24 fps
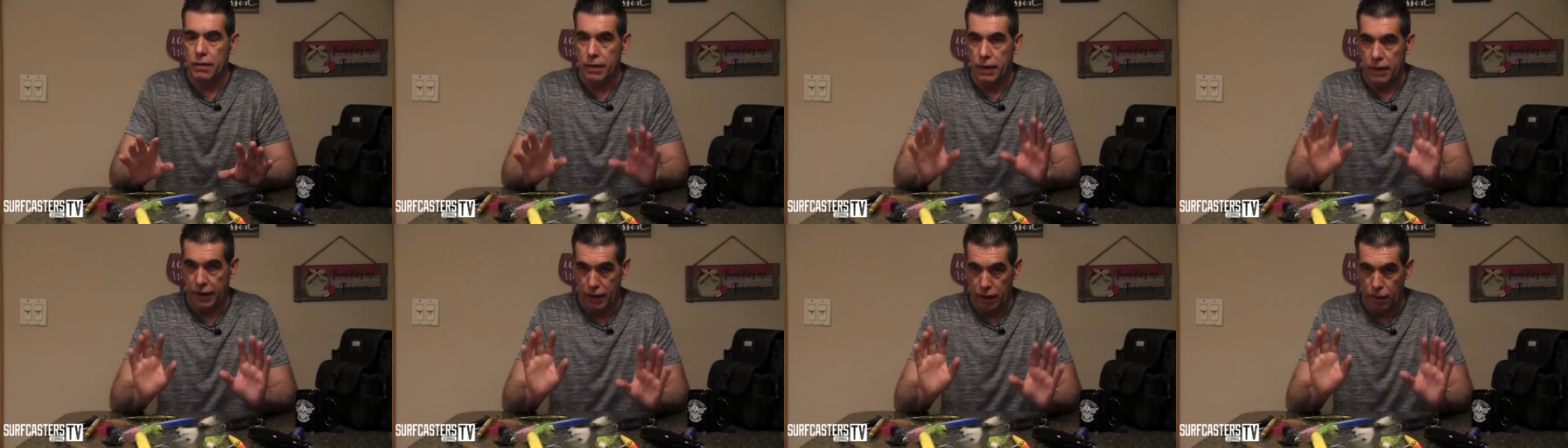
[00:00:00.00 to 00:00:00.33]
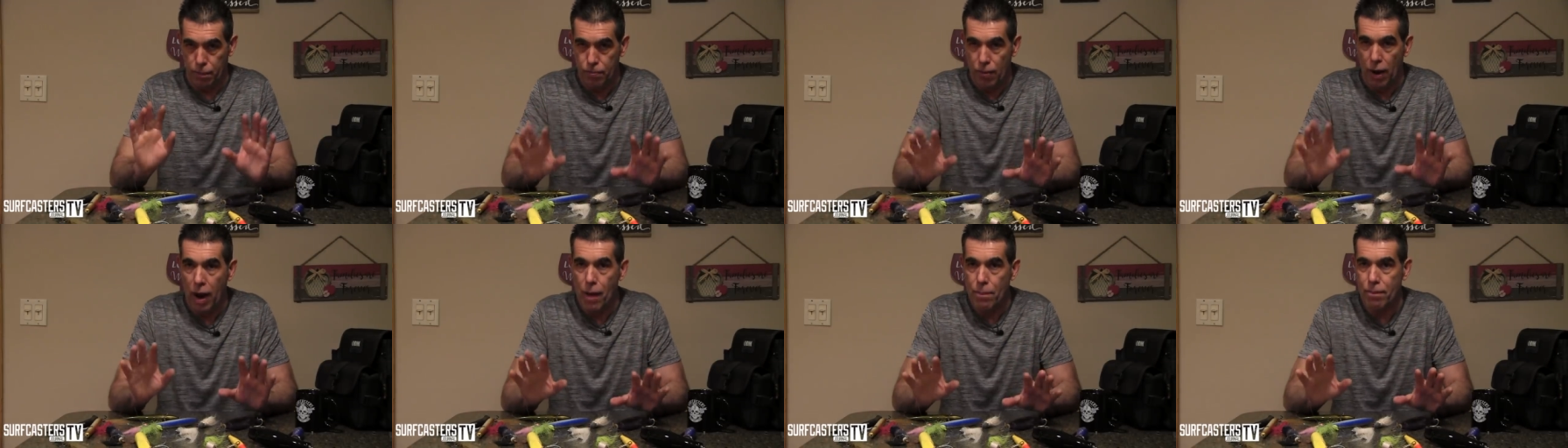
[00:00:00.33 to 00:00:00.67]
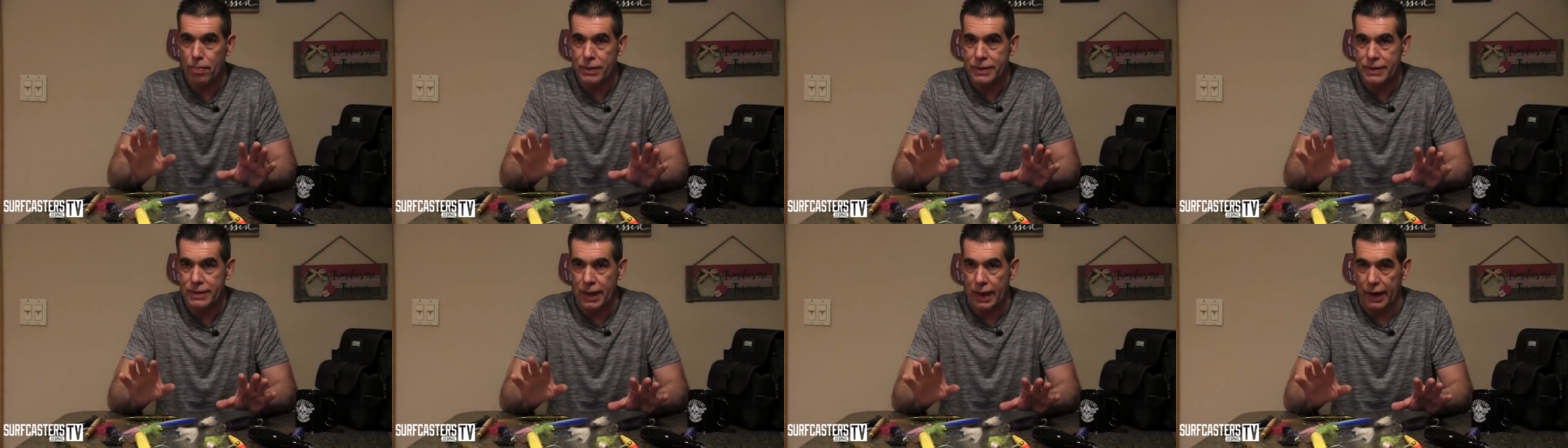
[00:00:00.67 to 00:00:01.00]
in a
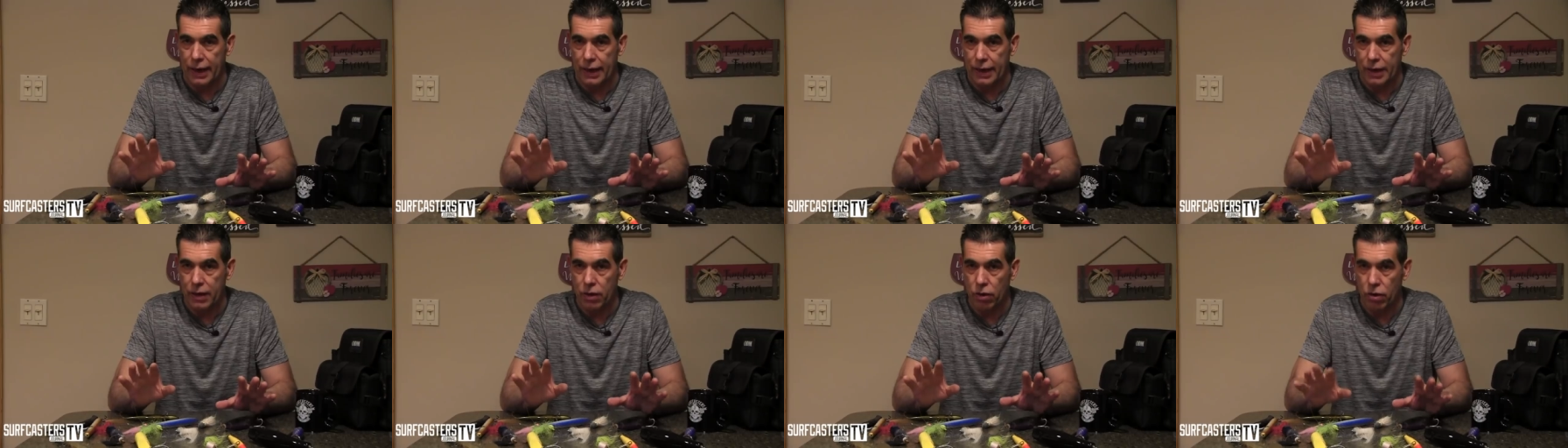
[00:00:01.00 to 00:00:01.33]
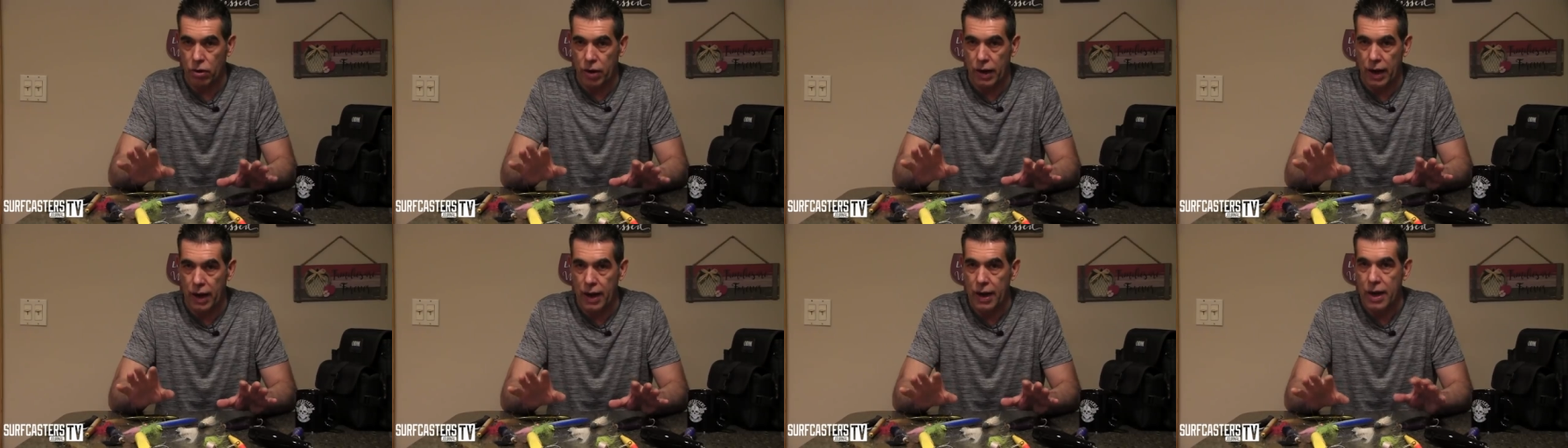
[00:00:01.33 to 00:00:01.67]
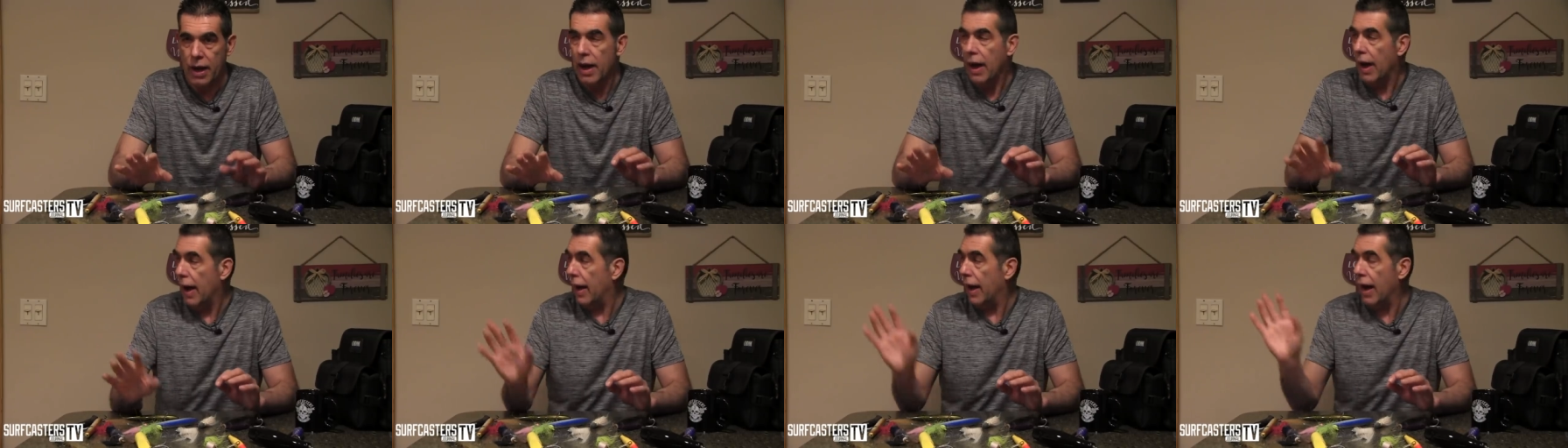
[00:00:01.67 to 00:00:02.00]
proper setting,
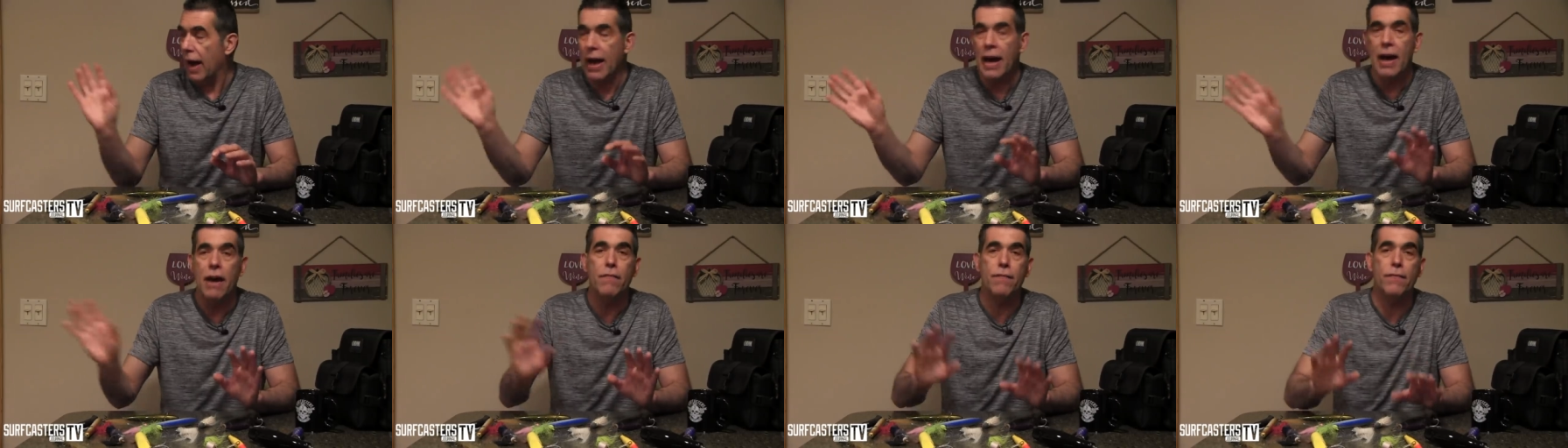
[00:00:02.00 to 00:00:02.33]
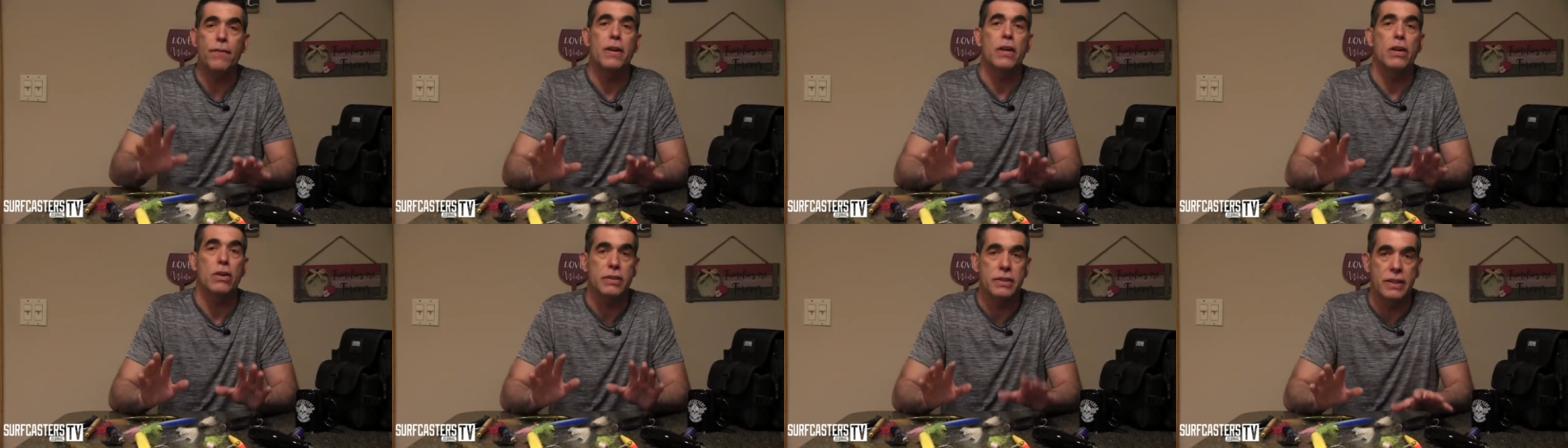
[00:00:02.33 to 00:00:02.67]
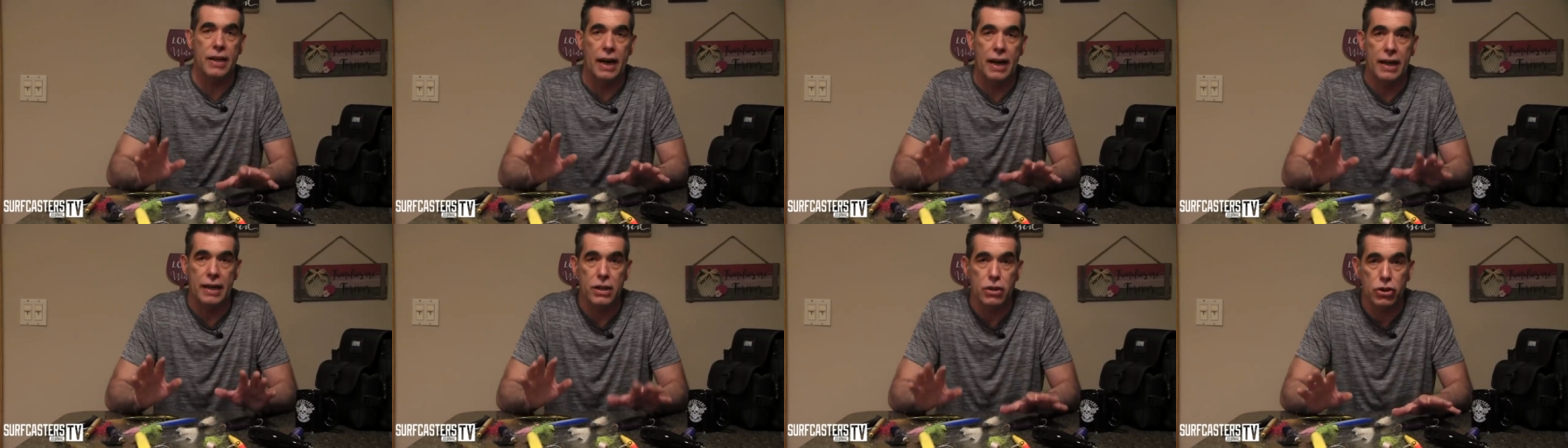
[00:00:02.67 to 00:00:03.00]
okay? And I have videos
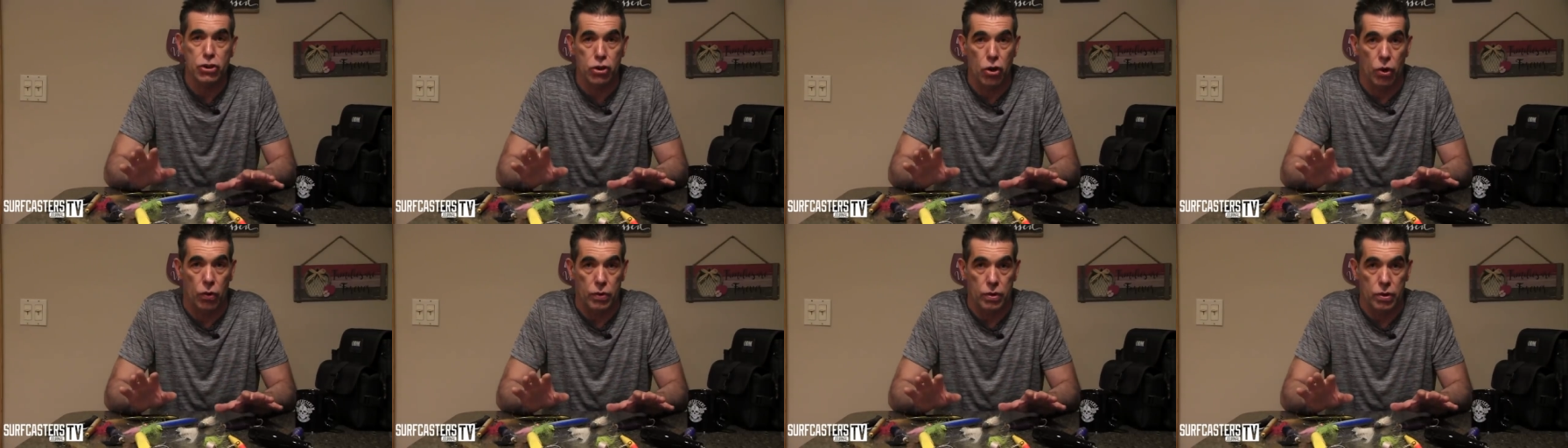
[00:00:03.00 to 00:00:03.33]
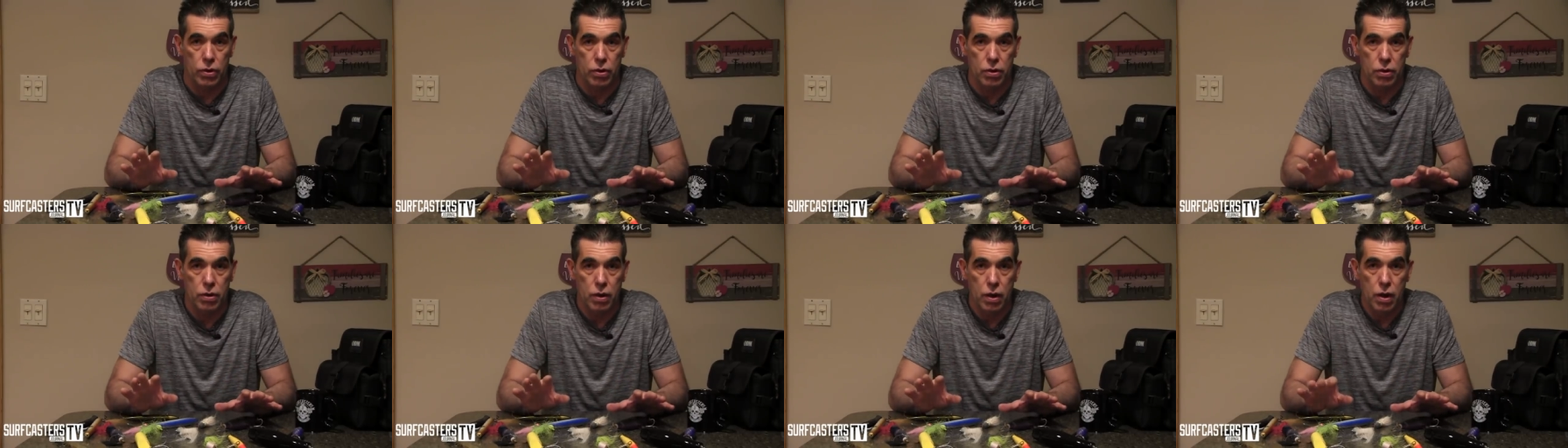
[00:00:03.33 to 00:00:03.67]
that I can show you.